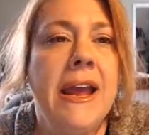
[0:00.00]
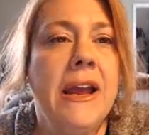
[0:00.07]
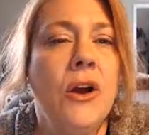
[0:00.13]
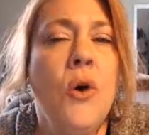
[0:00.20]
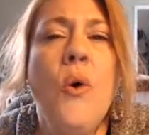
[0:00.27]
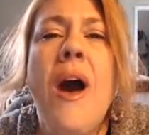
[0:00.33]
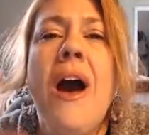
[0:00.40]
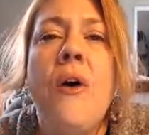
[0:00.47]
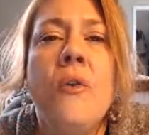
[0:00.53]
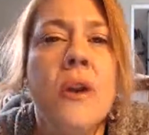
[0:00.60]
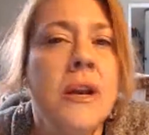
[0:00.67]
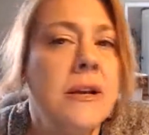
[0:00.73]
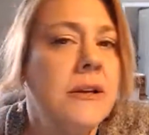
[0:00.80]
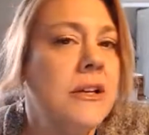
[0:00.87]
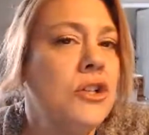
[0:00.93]
go out
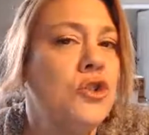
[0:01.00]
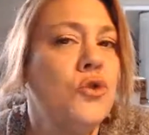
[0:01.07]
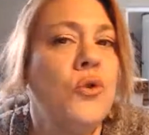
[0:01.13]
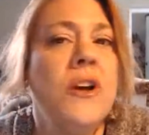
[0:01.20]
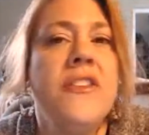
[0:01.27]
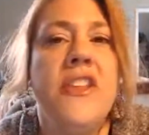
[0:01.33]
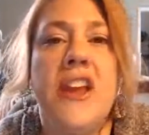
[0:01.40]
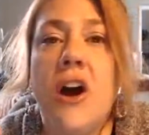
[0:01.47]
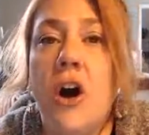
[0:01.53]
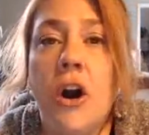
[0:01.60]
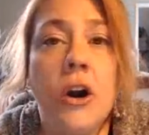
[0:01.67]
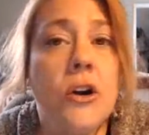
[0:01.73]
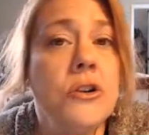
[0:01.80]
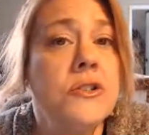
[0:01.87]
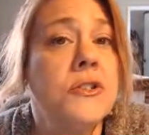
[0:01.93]
and enjoy the
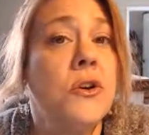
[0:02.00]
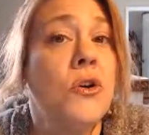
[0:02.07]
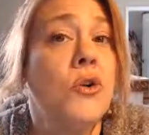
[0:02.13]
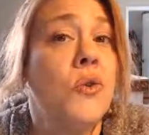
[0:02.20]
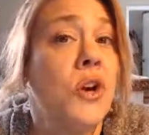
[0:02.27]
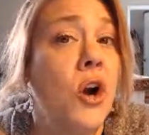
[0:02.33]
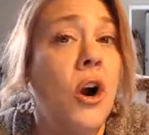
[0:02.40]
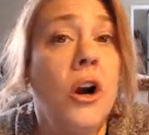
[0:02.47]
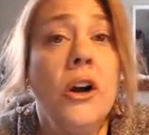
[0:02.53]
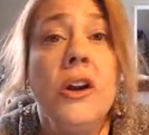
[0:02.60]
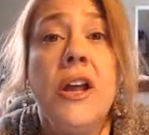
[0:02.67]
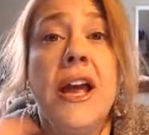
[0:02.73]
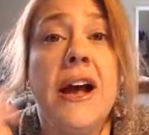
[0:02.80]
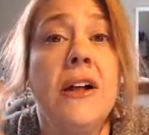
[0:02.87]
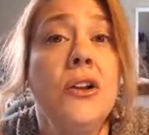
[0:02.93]
arts, go to an art
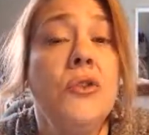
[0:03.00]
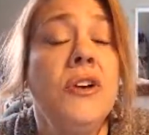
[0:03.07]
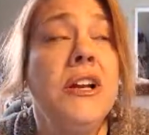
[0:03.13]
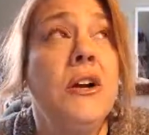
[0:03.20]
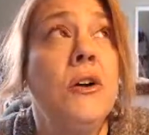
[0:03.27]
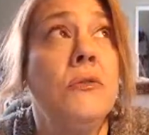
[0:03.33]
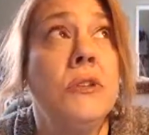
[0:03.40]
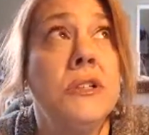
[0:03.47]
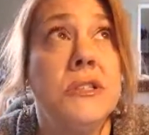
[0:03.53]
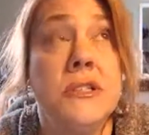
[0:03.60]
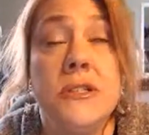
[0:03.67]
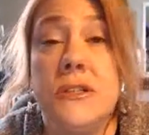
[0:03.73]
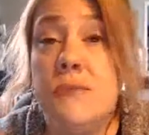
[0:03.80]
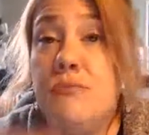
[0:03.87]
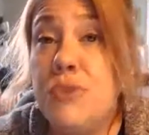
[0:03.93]
gallery, go listen
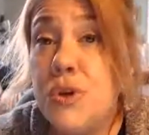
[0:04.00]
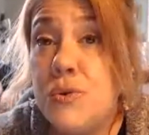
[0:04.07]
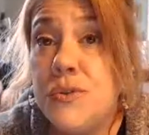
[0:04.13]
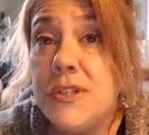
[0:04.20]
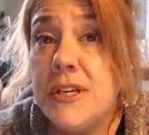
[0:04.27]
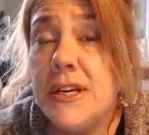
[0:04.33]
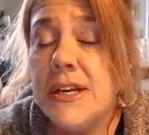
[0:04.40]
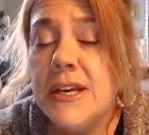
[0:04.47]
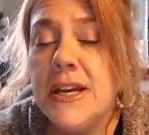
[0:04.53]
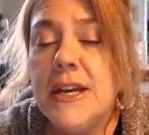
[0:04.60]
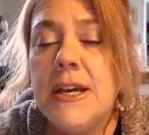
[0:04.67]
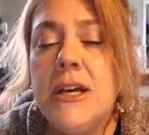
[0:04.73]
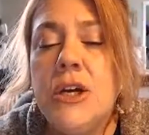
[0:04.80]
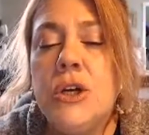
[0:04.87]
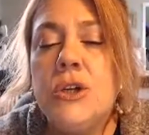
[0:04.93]
to music,
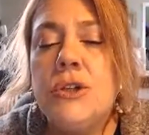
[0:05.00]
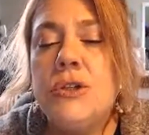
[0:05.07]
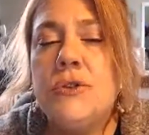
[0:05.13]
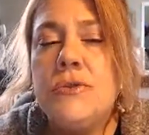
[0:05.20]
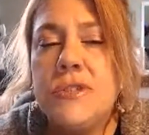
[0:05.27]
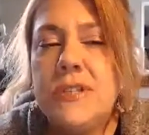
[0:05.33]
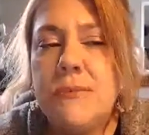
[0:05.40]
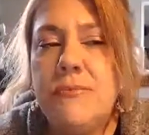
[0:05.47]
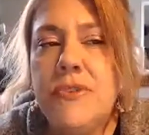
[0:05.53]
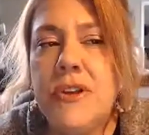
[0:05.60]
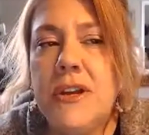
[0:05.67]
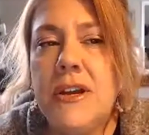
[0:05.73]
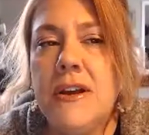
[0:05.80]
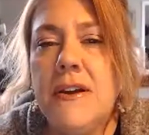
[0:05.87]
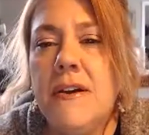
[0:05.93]
do
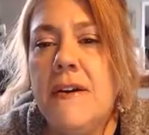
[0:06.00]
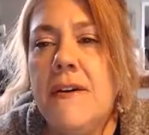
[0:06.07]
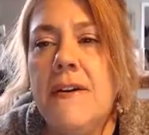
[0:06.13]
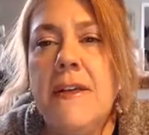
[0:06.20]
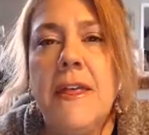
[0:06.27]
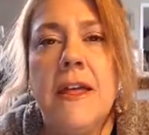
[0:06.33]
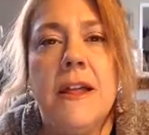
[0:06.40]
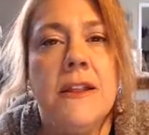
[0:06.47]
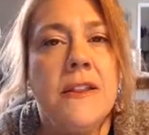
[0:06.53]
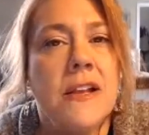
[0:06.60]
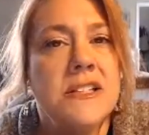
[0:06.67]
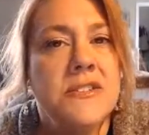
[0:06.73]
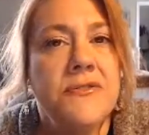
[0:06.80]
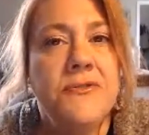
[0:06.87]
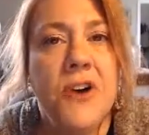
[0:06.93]
something
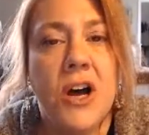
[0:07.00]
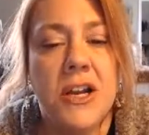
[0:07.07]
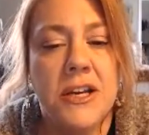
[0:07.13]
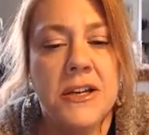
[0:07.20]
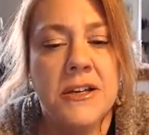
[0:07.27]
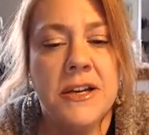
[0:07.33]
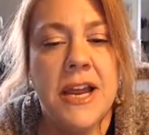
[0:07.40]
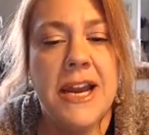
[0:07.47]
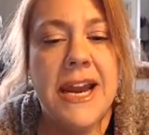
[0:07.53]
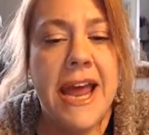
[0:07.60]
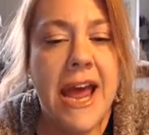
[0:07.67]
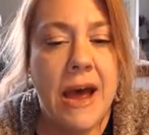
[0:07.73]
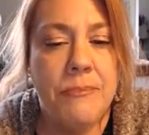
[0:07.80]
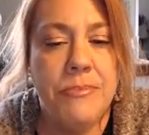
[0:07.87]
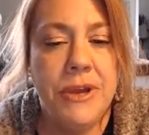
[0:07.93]
that's fun and
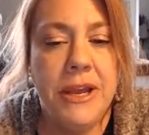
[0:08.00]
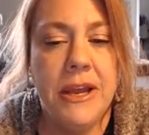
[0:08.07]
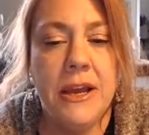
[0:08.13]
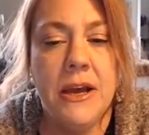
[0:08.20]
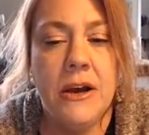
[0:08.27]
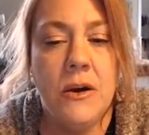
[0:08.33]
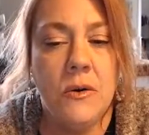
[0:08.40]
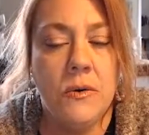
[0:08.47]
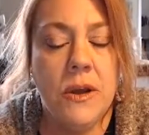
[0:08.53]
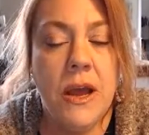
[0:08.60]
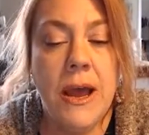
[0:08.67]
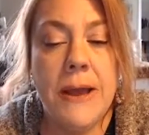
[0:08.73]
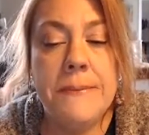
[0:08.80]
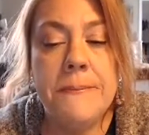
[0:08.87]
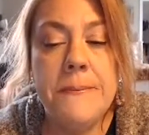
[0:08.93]
happy.
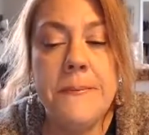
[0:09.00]
Okay.